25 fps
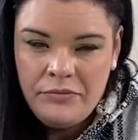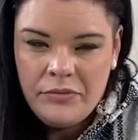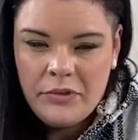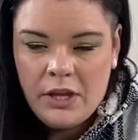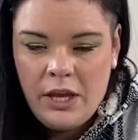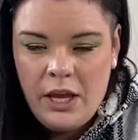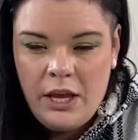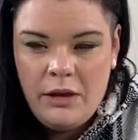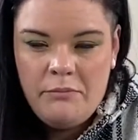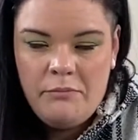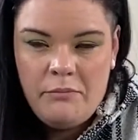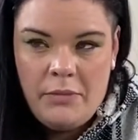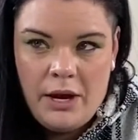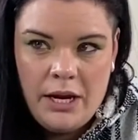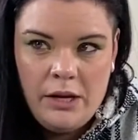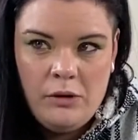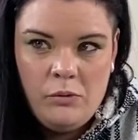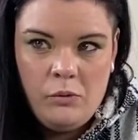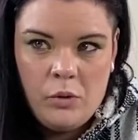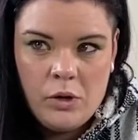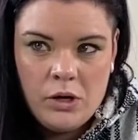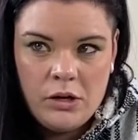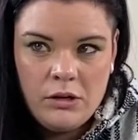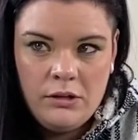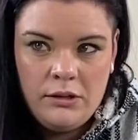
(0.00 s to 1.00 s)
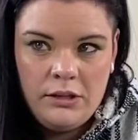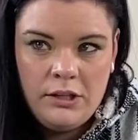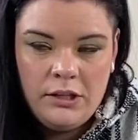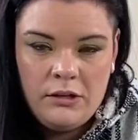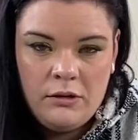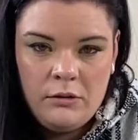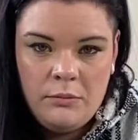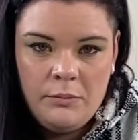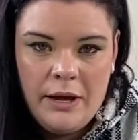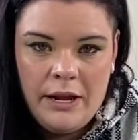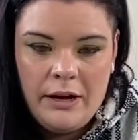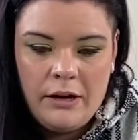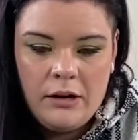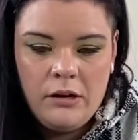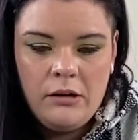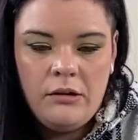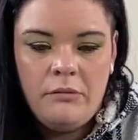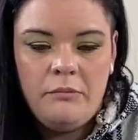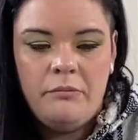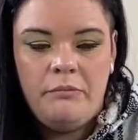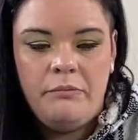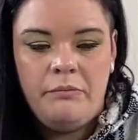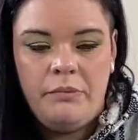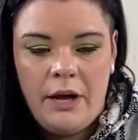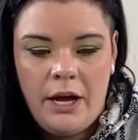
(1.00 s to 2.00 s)
it might work a little better,
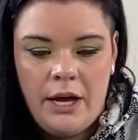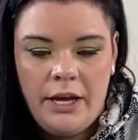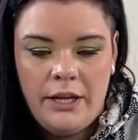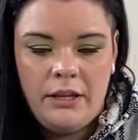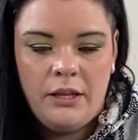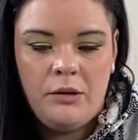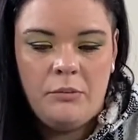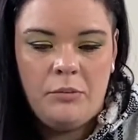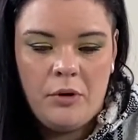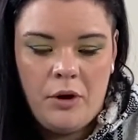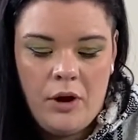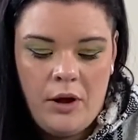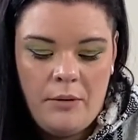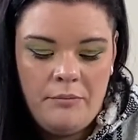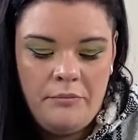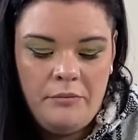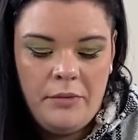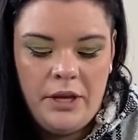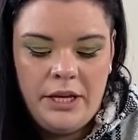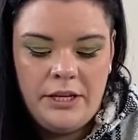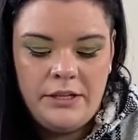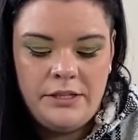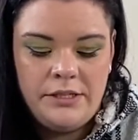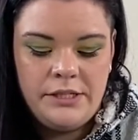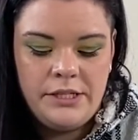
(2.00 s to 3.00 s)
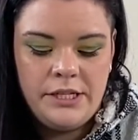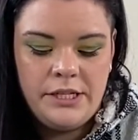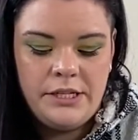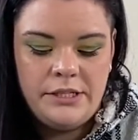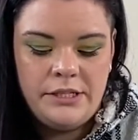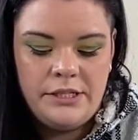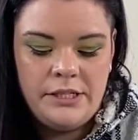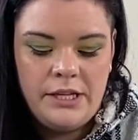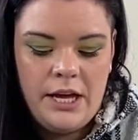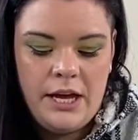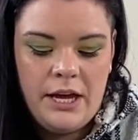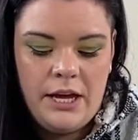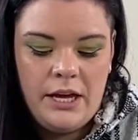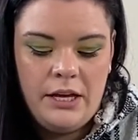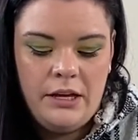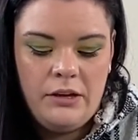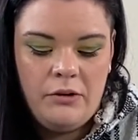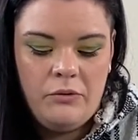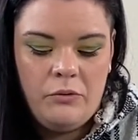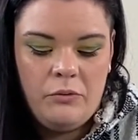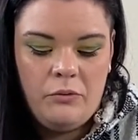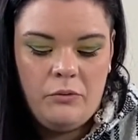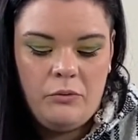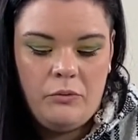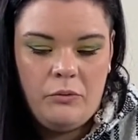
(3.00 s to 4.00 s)
but the problem is that
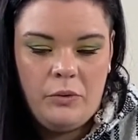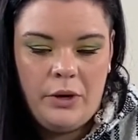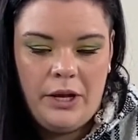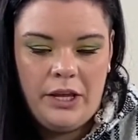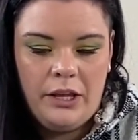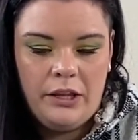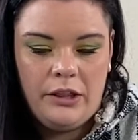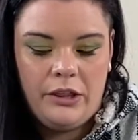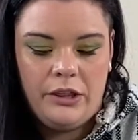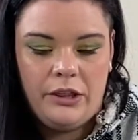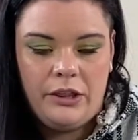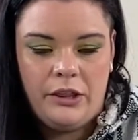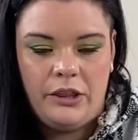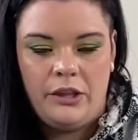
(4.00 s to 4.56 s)
with